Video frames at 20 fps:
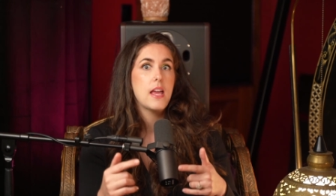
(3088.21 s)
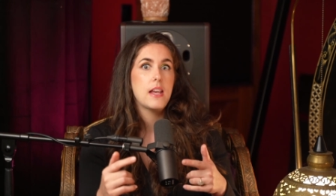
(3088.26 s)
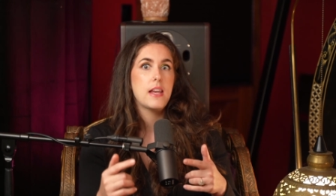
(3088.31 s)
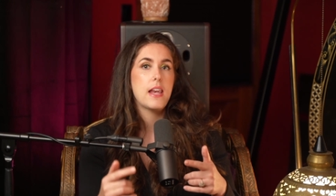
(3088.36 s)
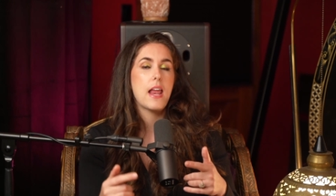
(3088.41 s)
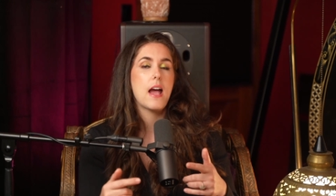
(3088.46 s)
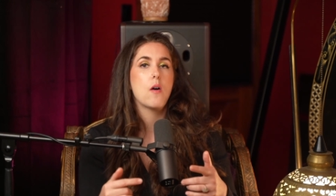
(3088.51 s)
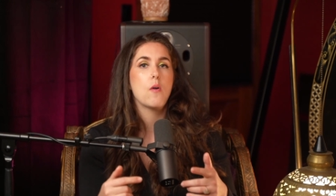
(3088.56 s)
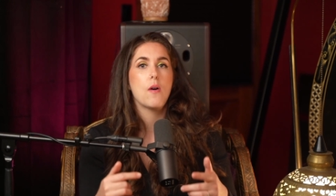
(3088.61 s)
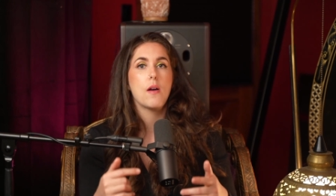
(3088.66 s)

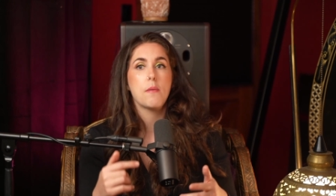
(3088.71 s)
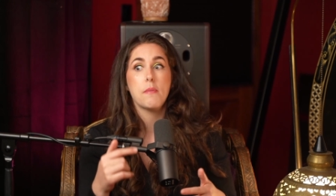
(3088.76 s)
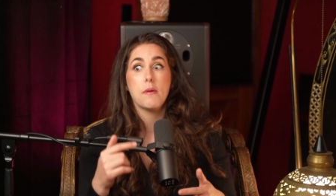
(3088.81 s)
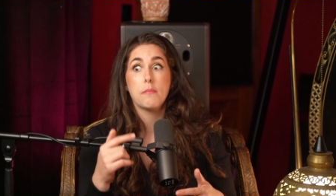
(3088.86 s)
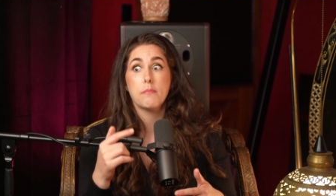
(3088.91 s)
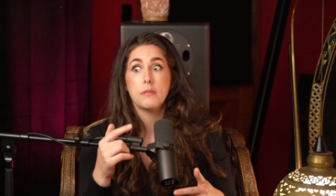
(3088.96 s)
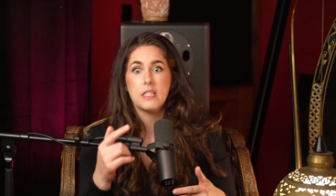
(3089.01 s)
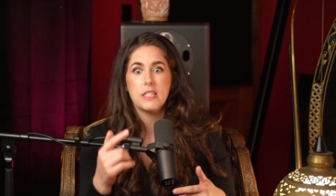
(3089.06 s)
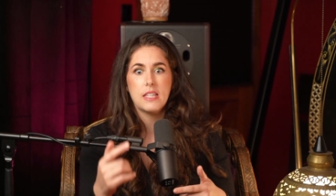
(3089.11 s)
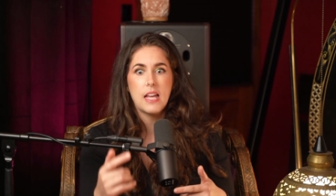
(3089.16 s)
Now I'm
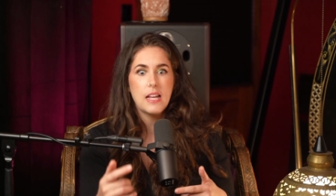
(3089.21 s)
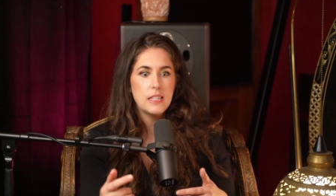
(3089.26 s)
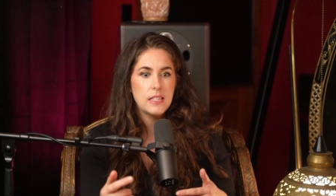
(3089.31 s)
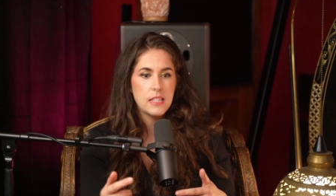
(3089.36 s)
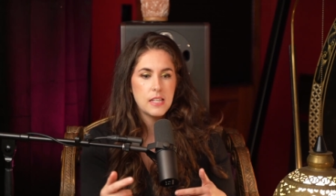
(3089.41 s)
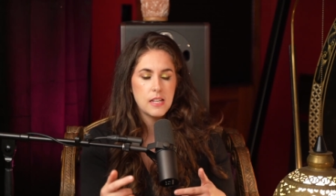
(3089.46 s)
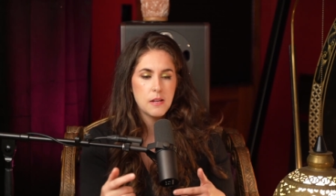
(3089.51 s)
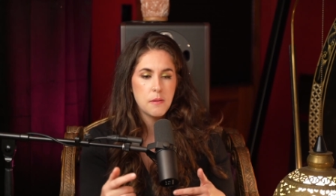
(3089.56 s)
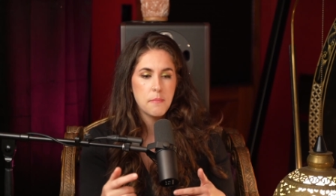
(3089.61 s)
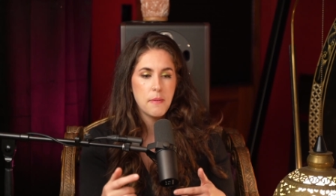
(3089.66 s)

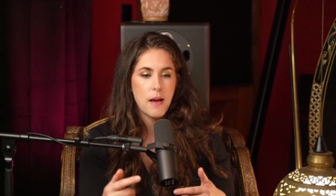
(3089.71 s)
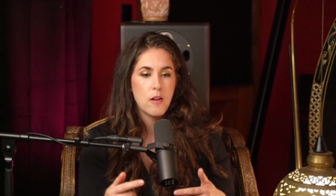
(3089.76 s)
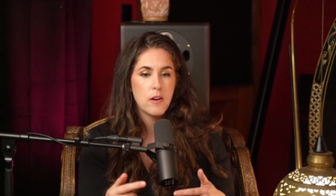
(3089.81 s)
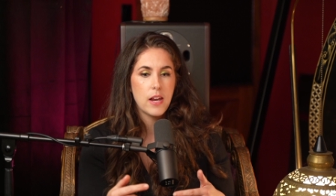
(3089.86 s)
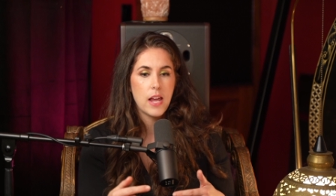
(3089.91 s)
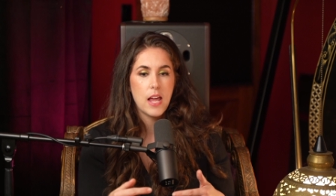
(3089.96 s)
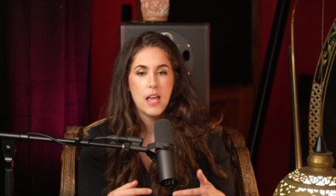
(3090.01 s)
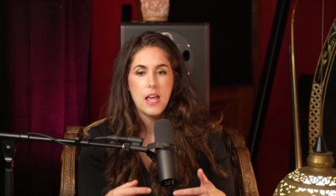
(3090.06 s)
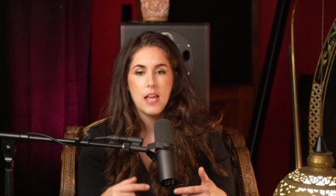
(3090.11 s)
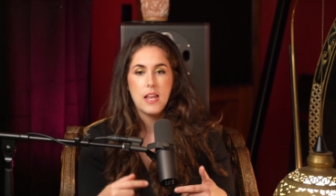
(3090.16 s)
obsessing about
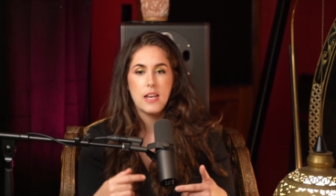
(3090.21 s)
it.